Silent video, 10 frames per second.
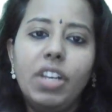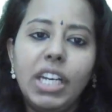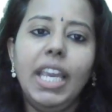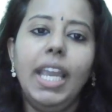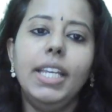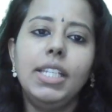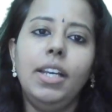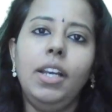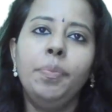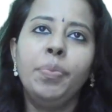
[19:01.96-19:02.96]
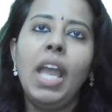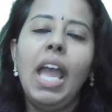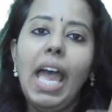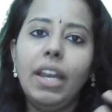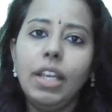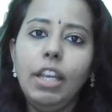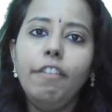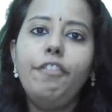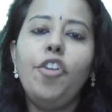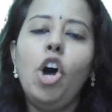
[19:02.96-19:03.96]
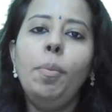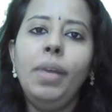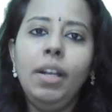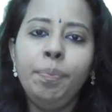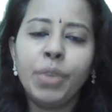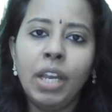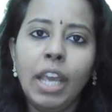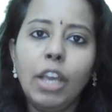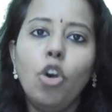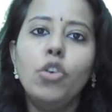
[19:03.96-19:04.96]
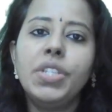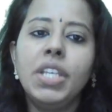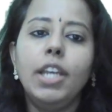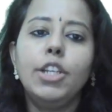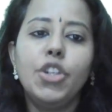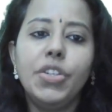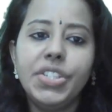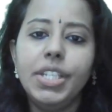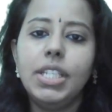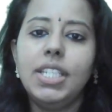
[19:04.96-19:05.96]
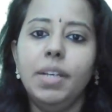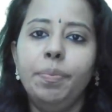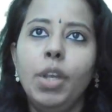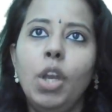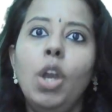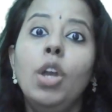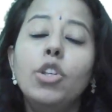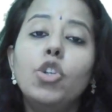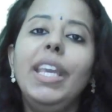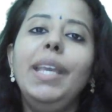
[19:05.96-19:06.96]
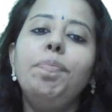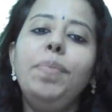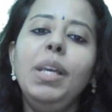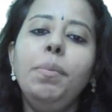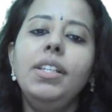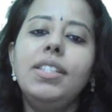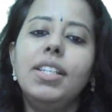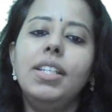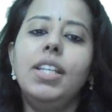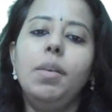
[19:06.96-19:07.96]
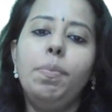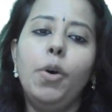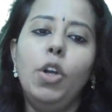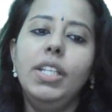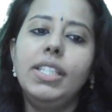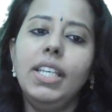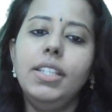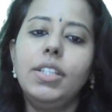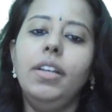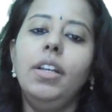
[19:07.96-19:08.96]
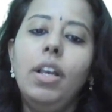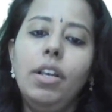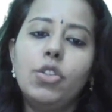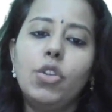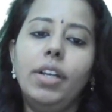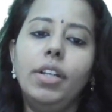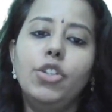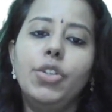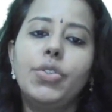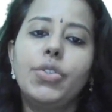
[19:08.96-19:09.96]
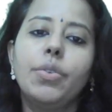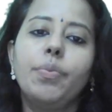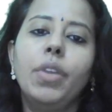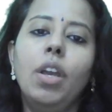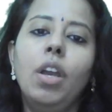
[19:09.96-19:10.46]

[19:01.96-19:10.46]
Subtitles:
have created an informal negotiation system to implement certain policies and strategies.